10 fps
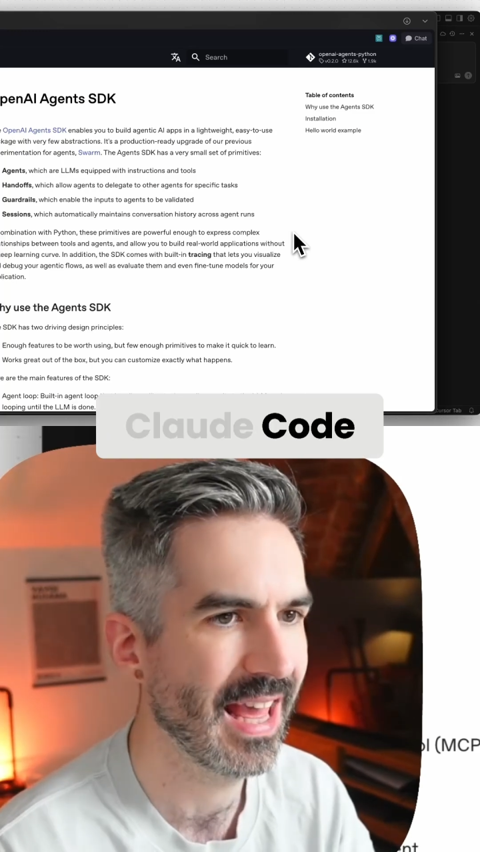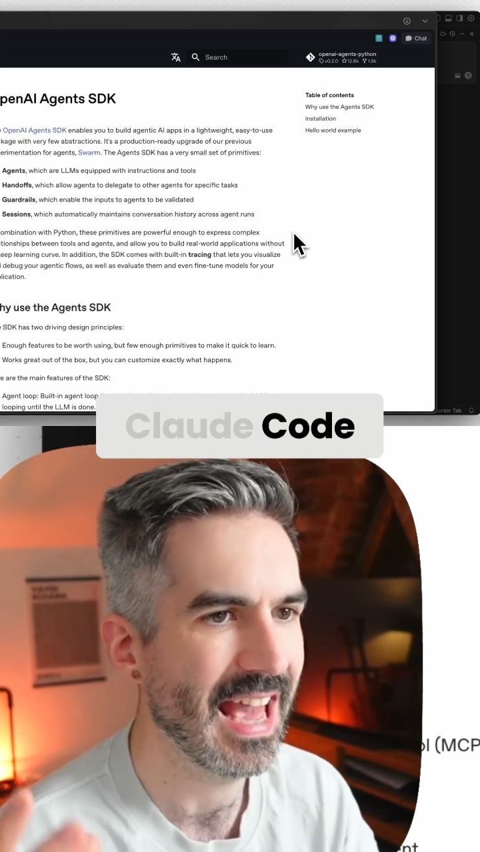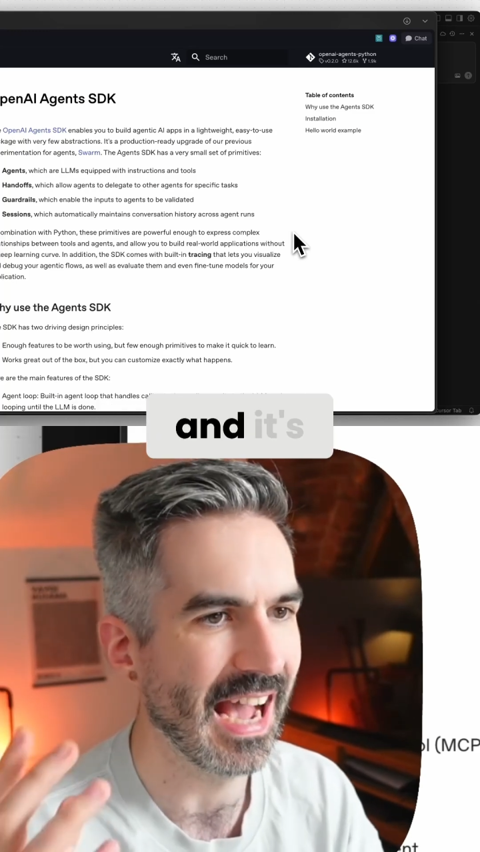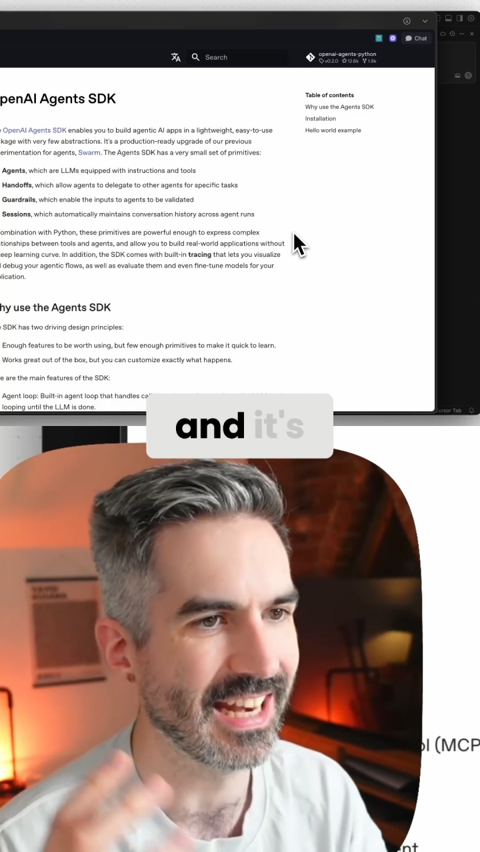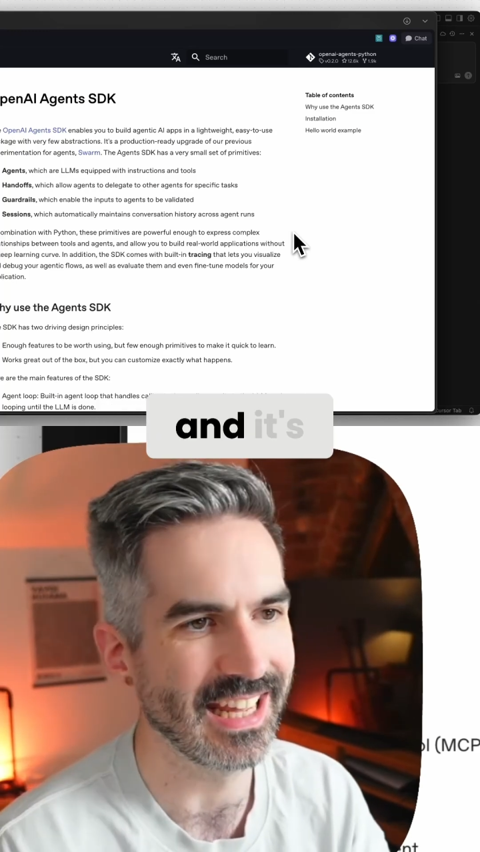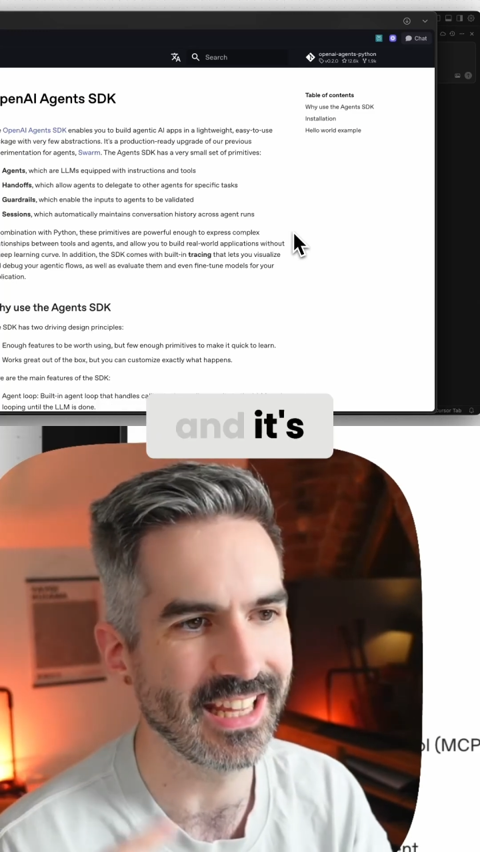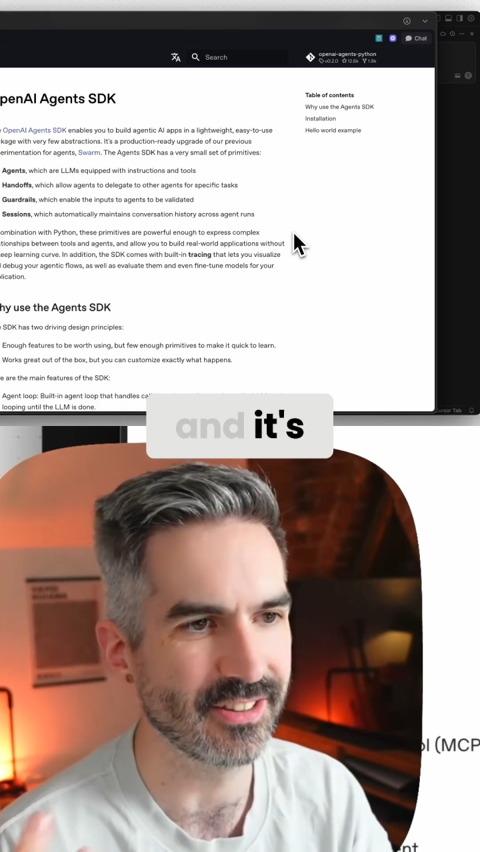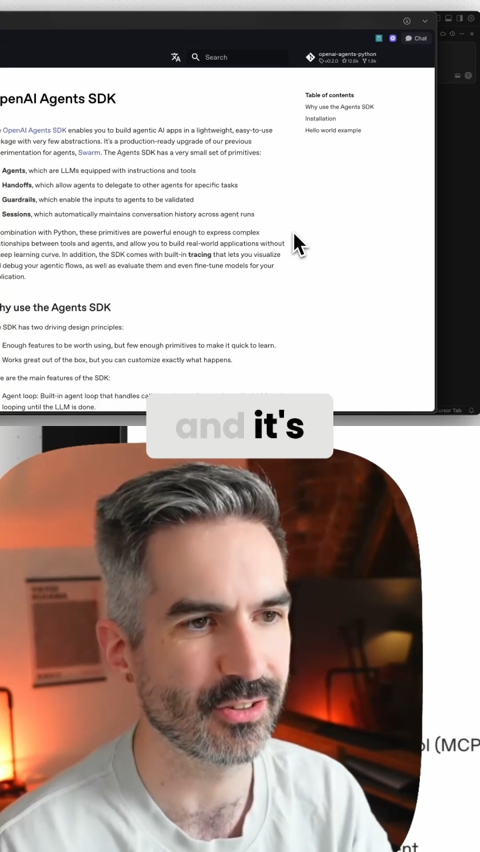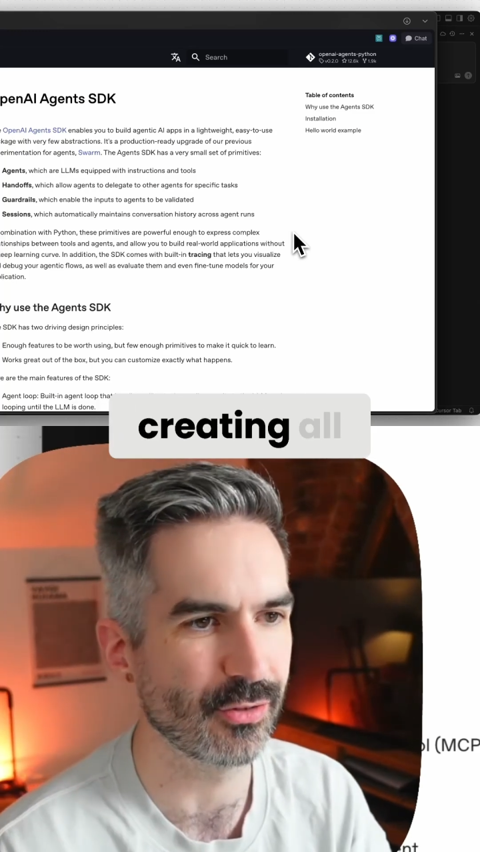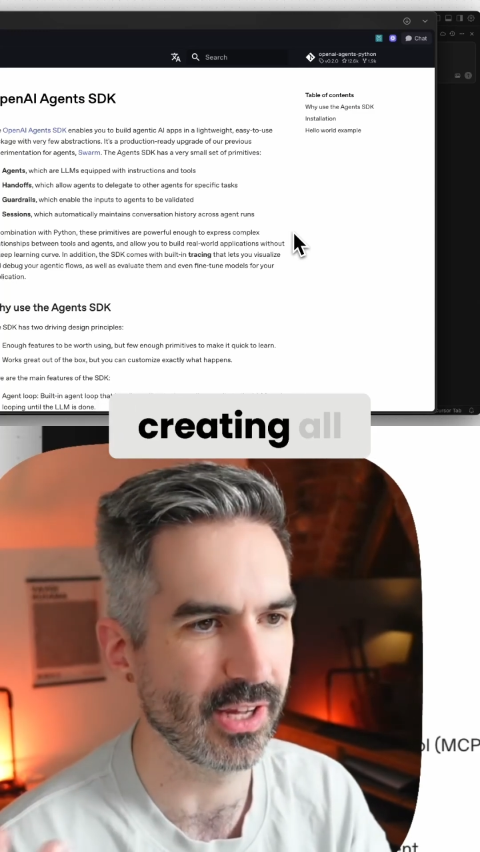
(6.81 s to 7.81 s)
and it's
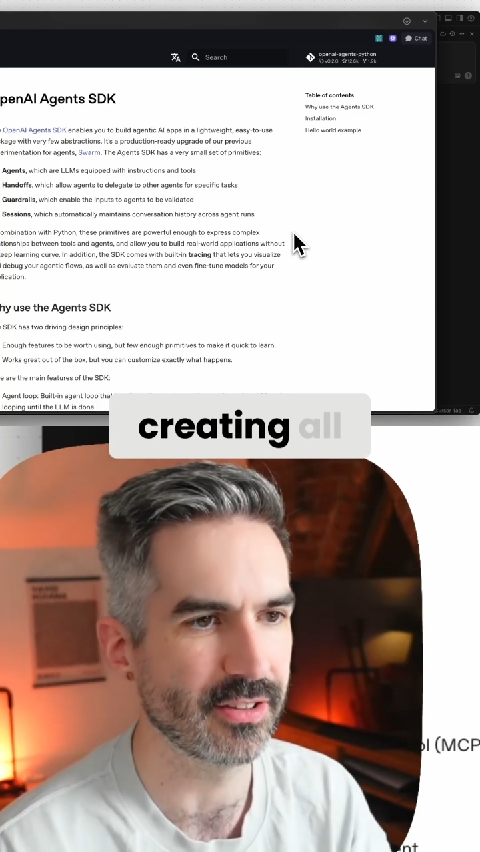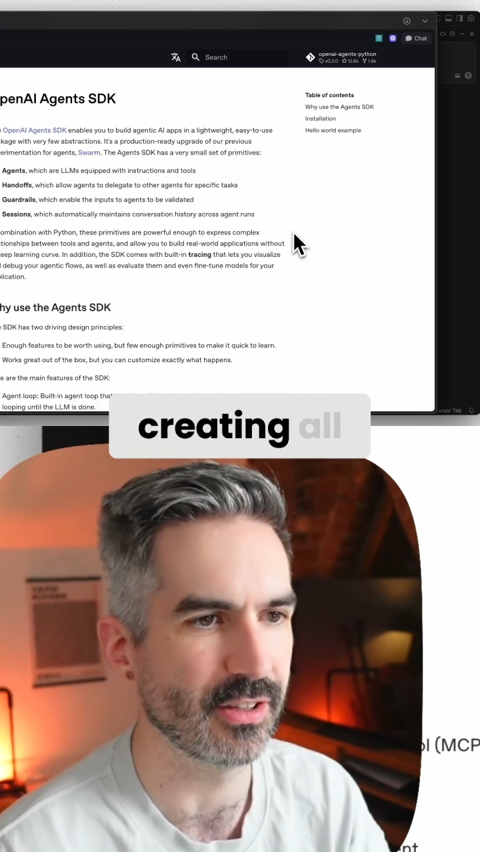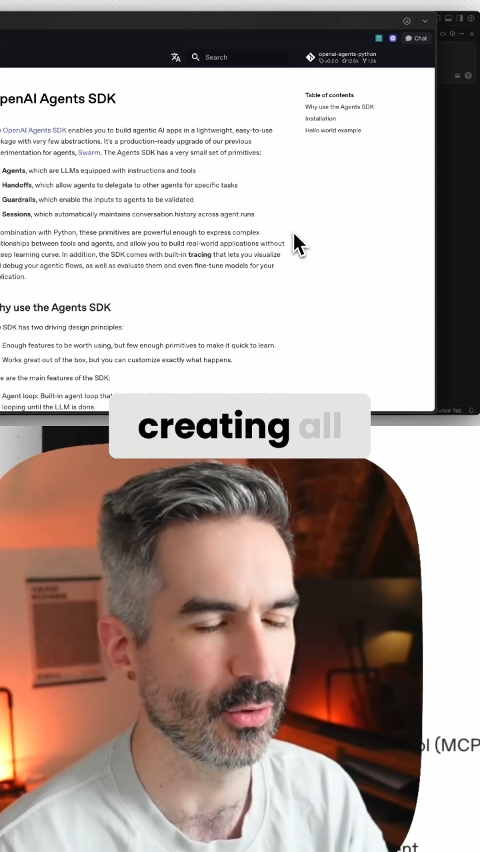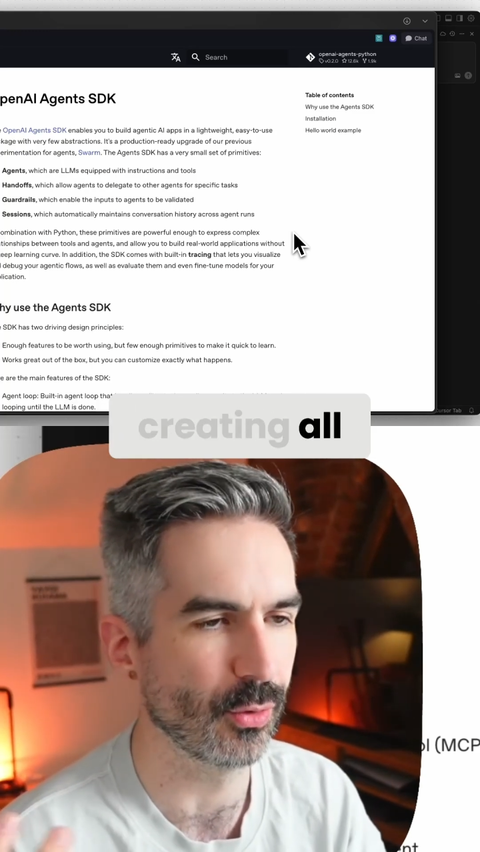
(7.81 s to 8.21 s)
creating all